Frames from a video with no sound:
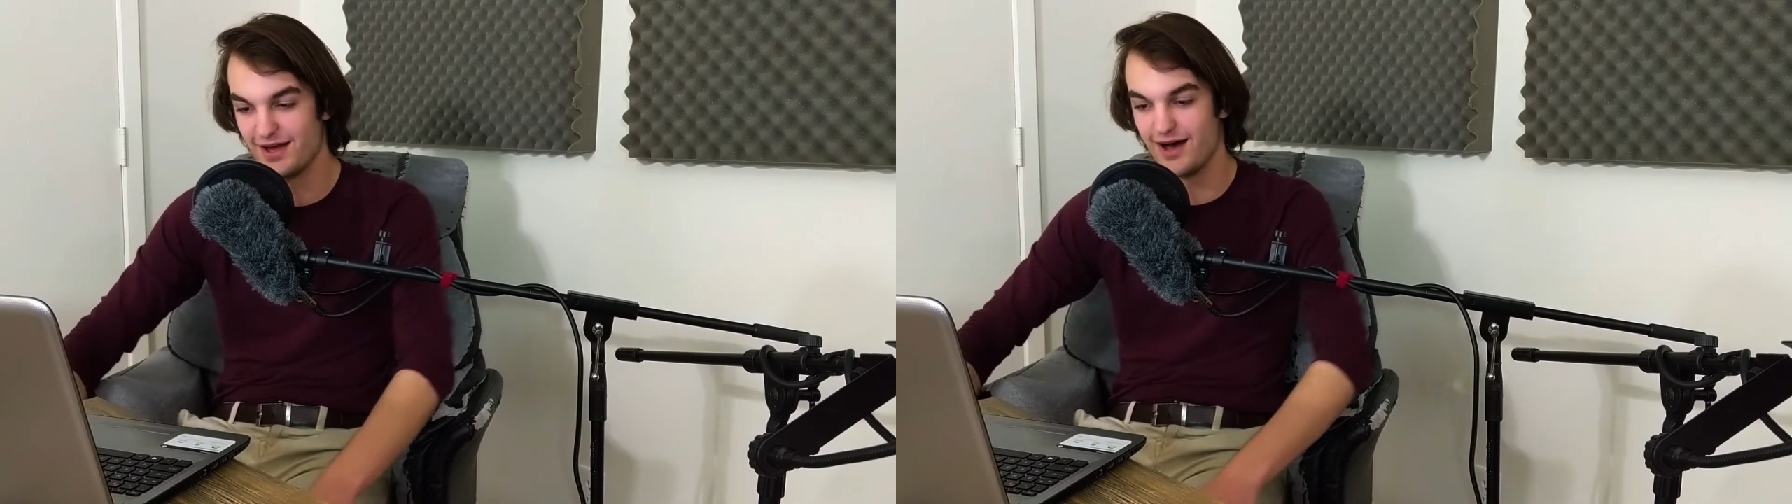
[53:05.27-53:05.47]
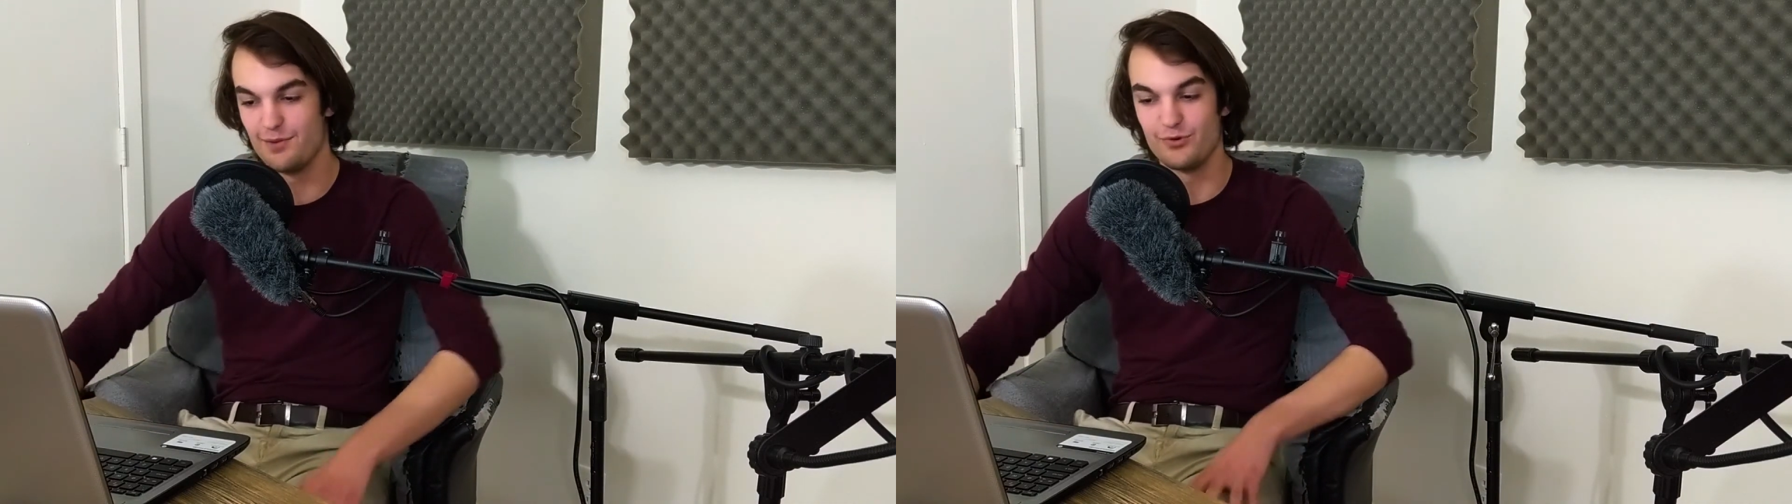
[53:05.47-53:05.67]

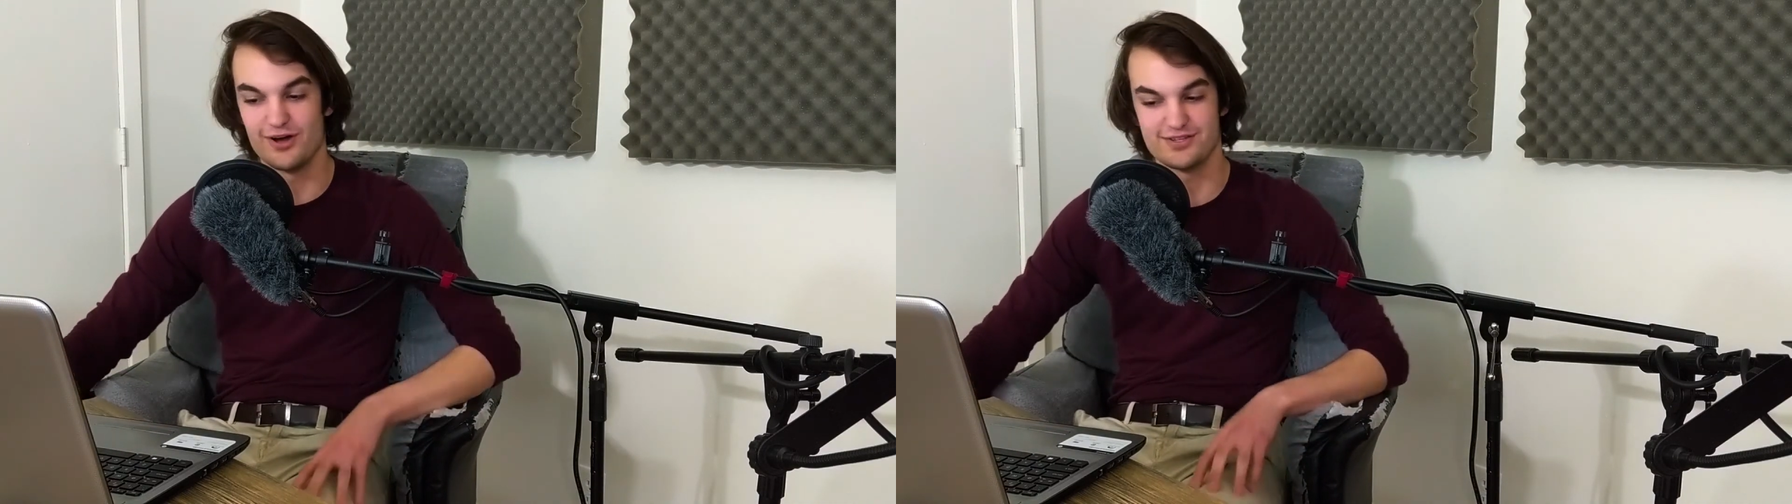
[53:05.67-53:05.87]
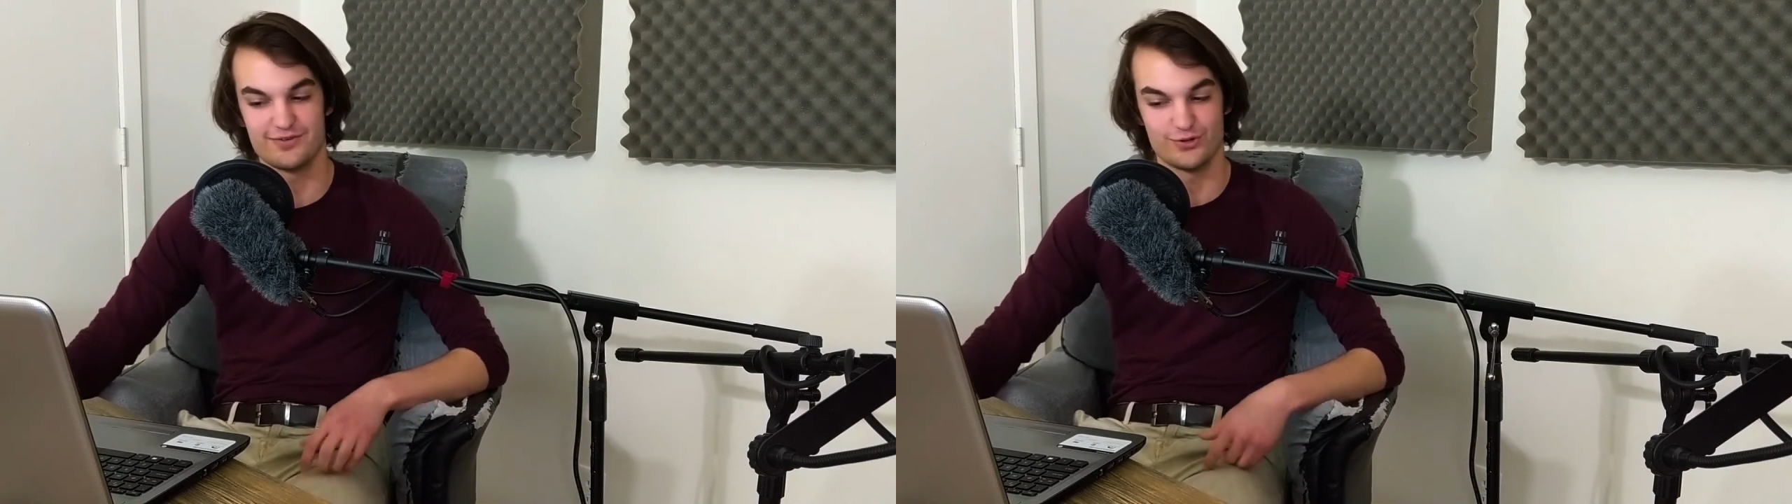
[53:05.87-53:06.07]
We
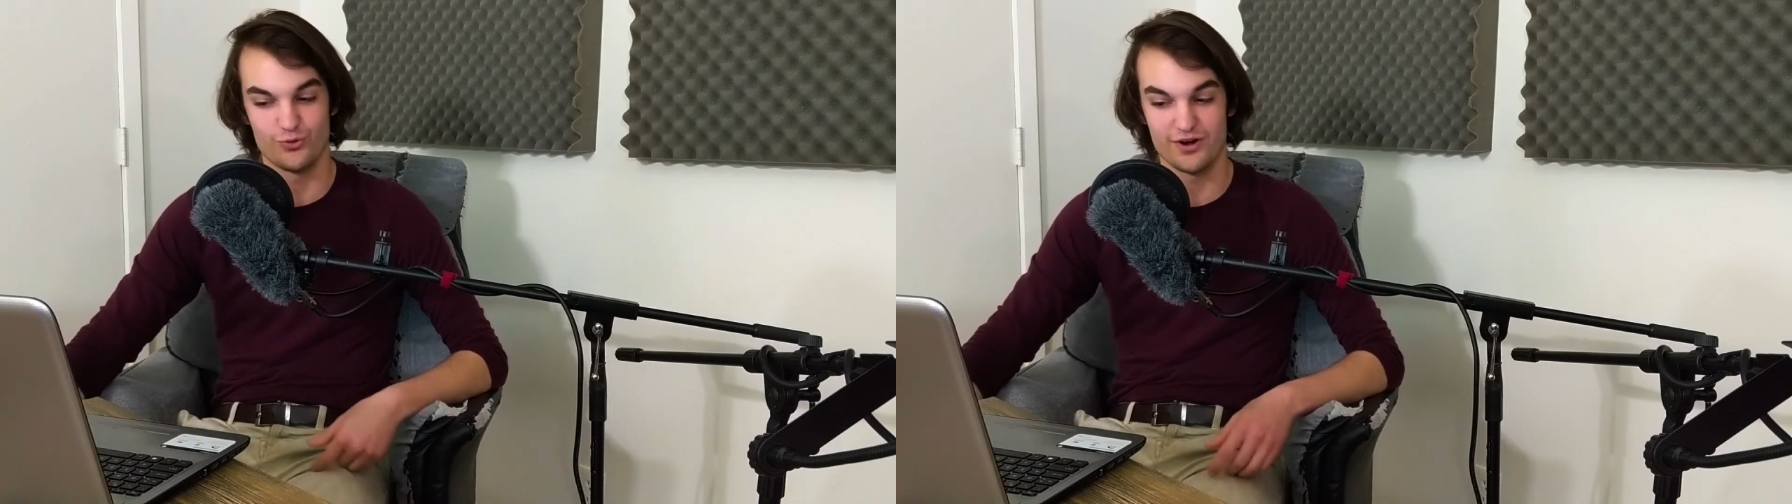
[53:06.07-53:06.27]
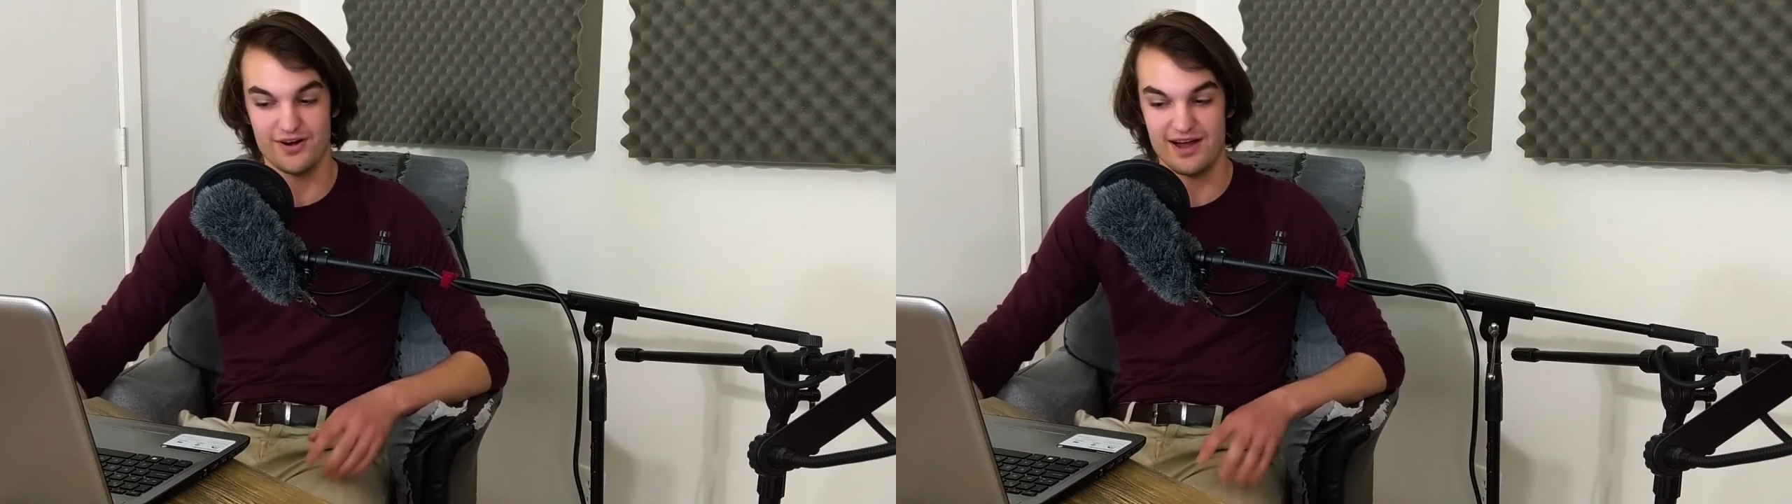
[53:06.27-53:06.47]
also have a
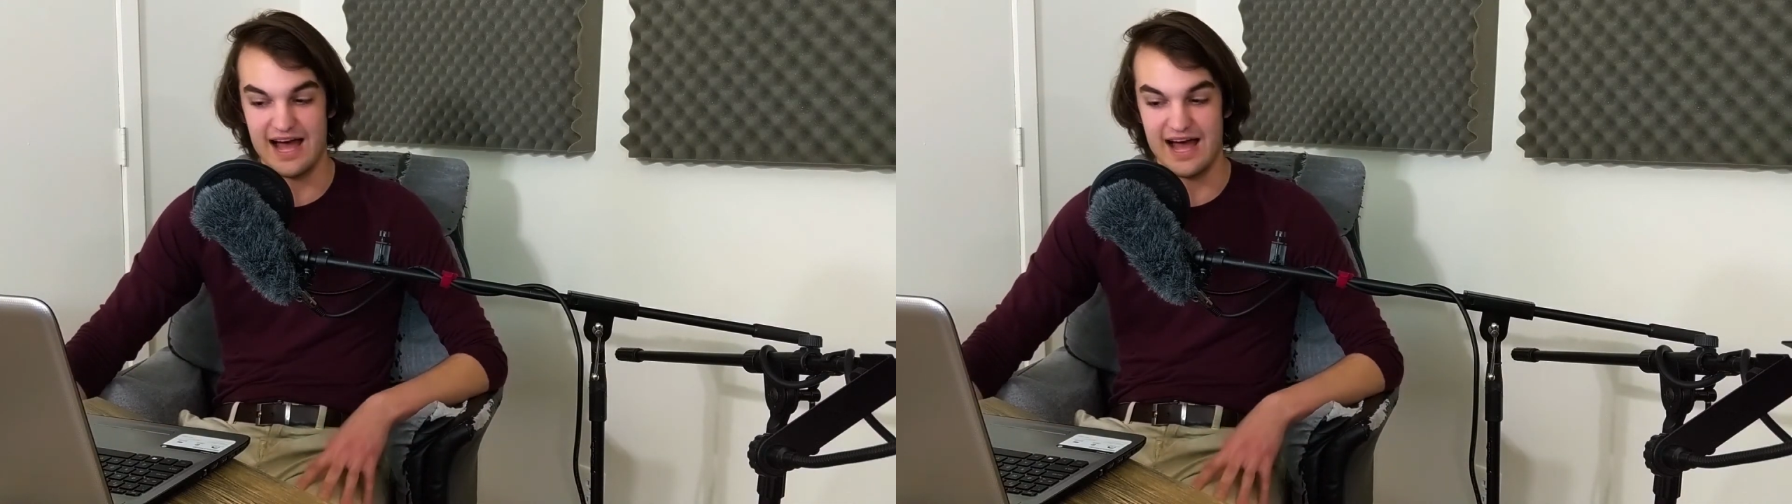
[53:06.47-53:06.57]
Twitter